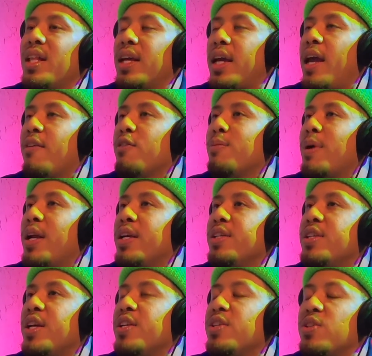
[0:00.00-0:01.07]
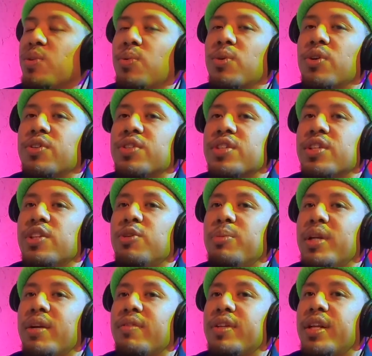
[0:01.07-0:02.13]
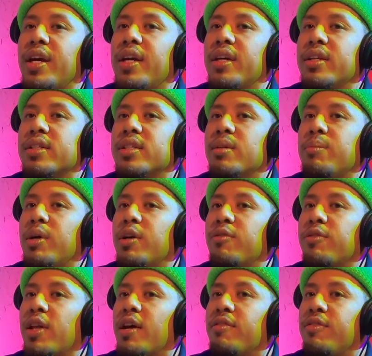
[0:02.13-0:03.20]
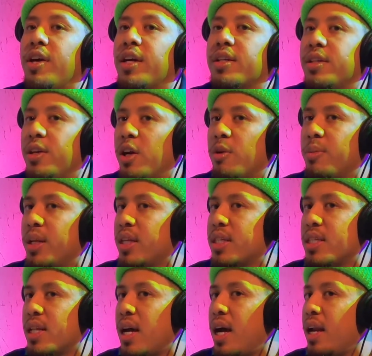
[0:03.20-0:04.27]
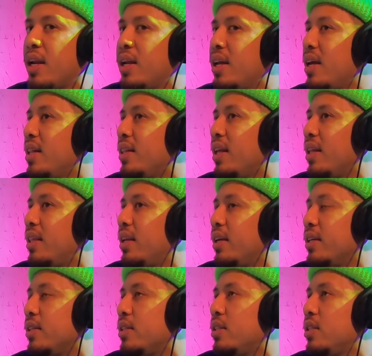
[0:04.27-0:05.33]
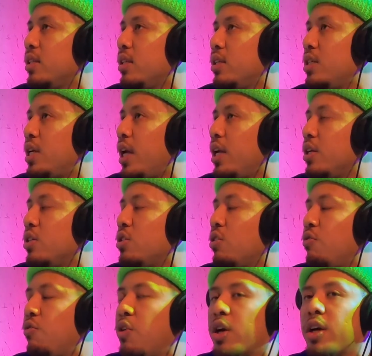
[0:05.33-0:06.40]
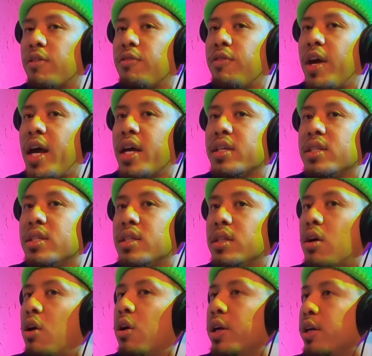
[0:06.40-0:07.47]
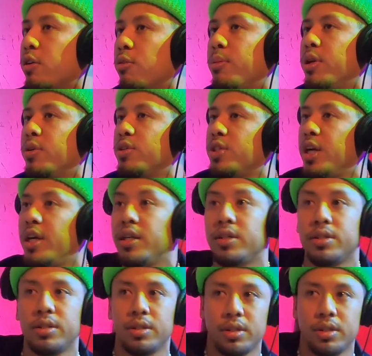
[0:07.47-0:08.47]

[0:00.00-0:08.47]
Like everybody changes the world just a little bit every day. It's the butterfly effect. You know what I mean? It's not that things change so fucking fast. It's all incremental change.